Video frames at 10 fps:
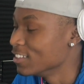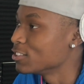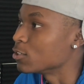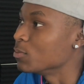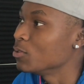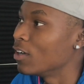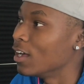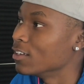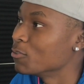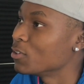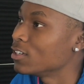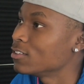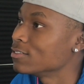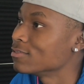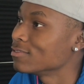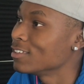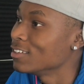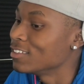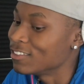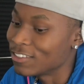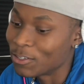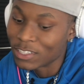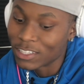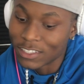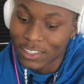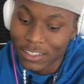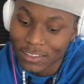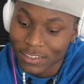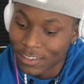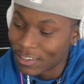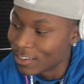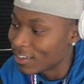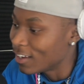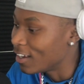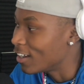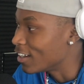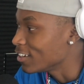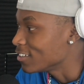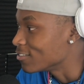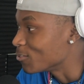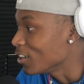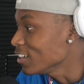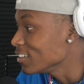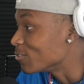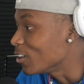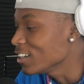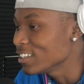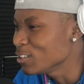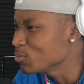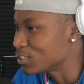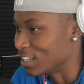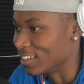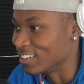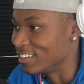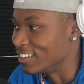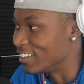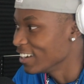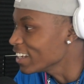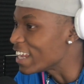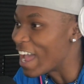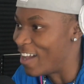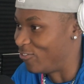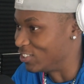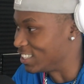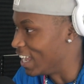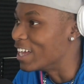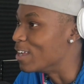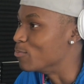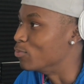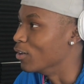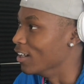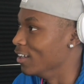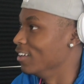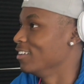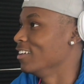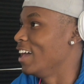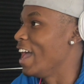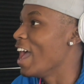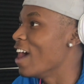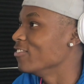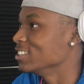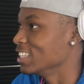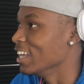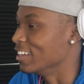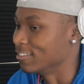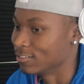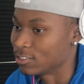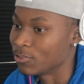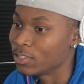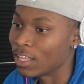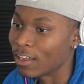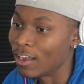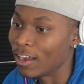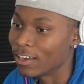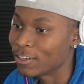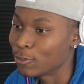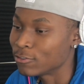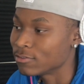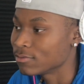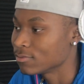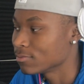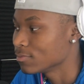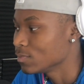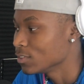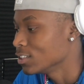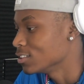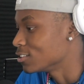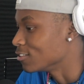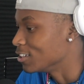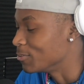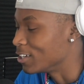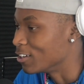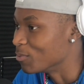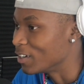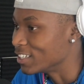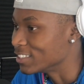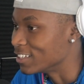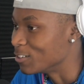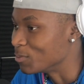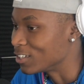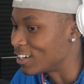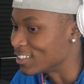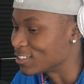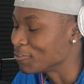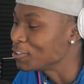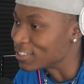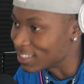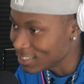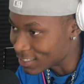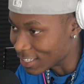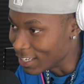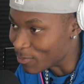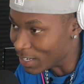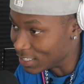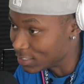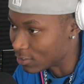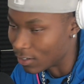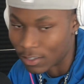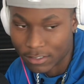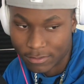So we riding around. We looking. All right. Ronnie, he was at a good half a tank. Like, what? Half a tank. So we like, all right, cool. So then we go to my other homie car. So look, this thing about his car.